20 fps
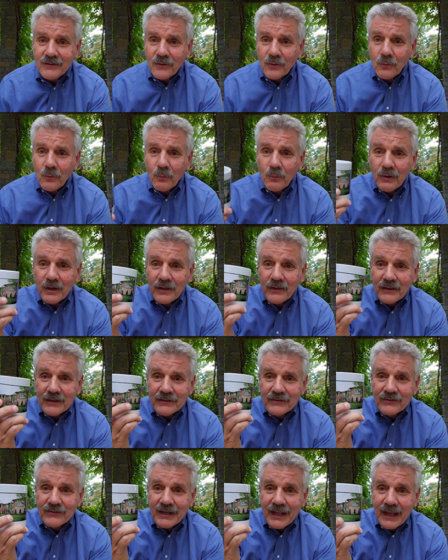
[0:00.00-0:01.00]
You
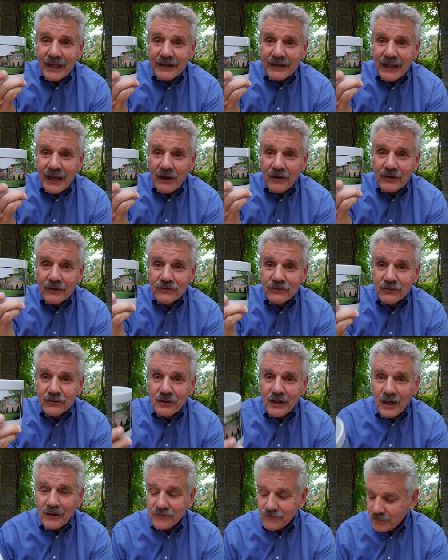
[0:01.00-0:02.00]
really stand out because you
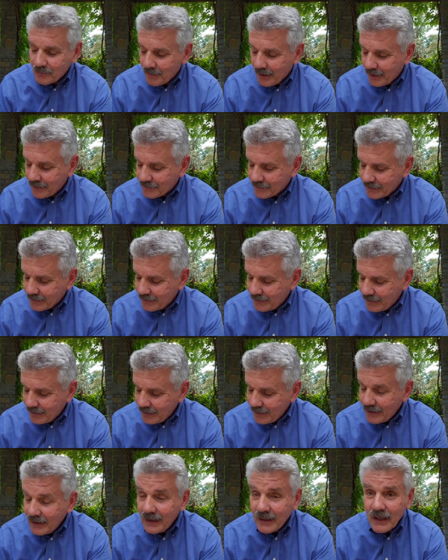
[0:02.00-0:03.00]
customize it.
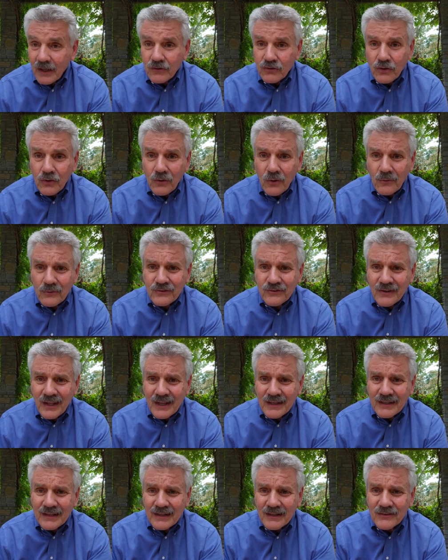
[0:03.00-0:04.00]
And you don't
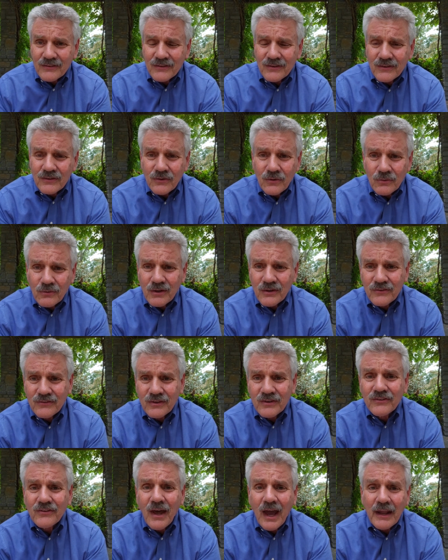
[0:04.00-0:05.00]
send these. You just
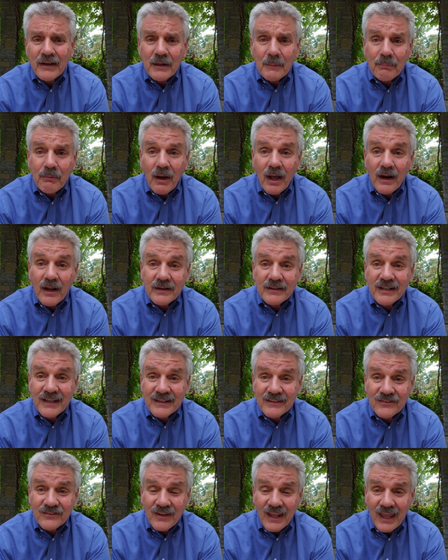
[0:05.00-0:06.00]
design the product,
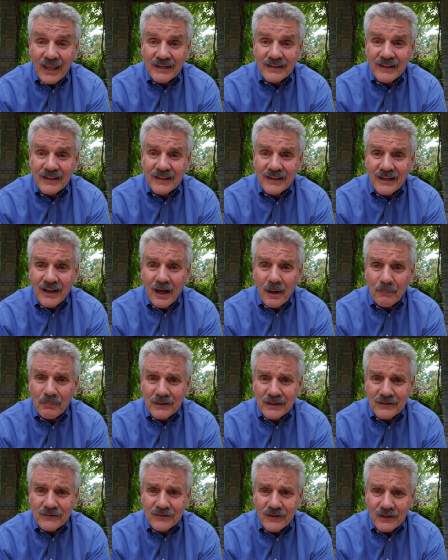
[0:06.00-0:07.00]
hit send, and the
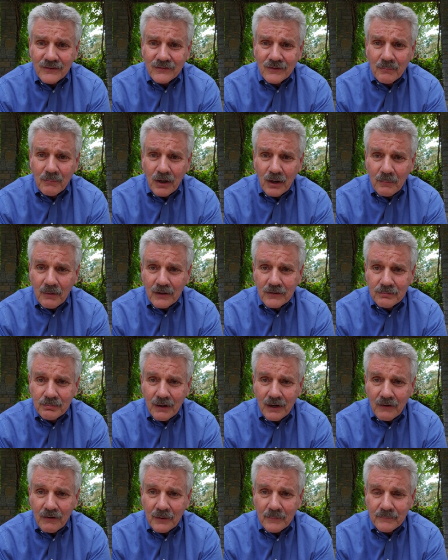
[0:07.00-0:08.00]
company sends it mailbox
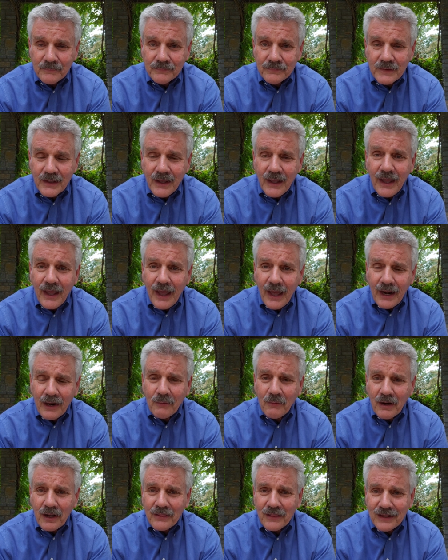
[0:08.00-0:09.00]
power.
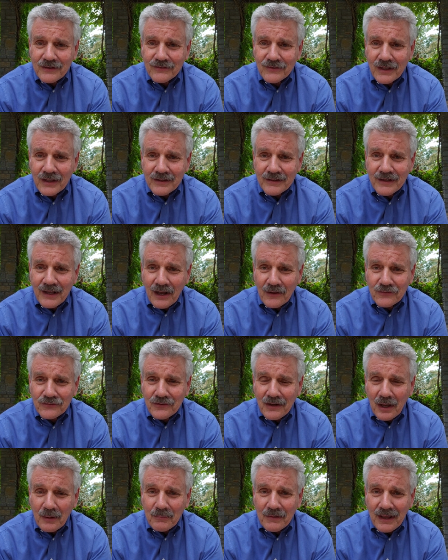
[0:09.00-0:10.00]
Anyway, that's it. I'll
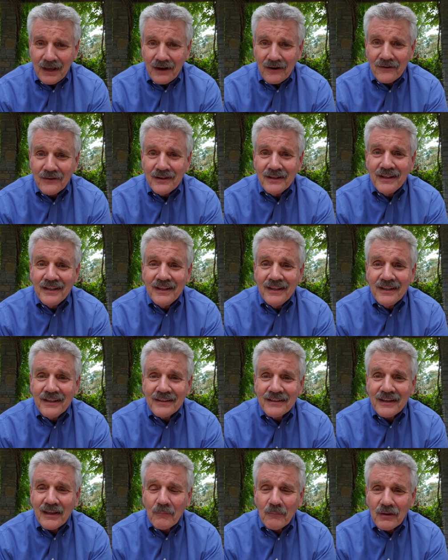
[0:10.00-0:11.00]
stop now.
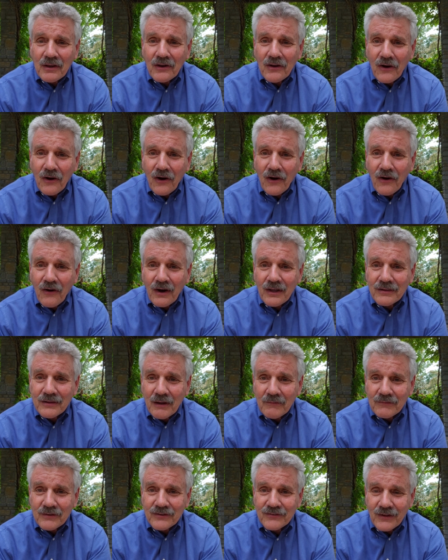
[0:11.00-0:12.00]
Give me a call. I'd
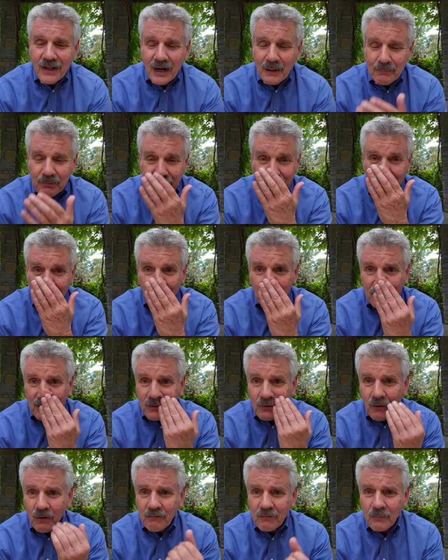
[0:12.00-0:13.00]
love to set up a Zoom
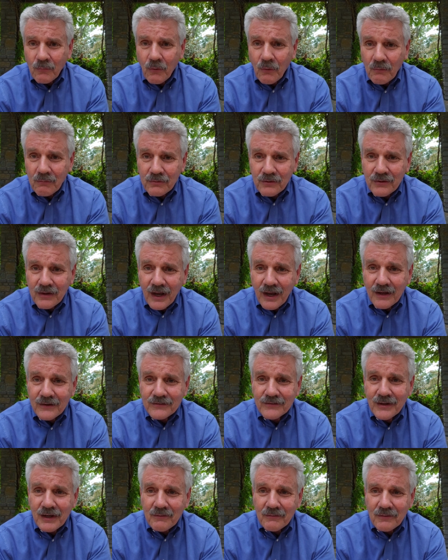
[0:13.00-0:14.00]
and go over more with you guys.
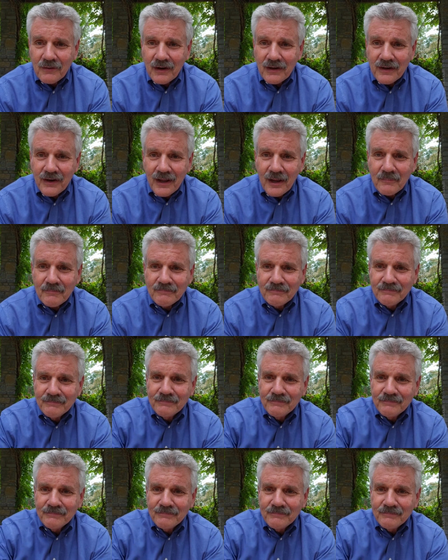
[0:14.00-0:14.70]
Have a great day.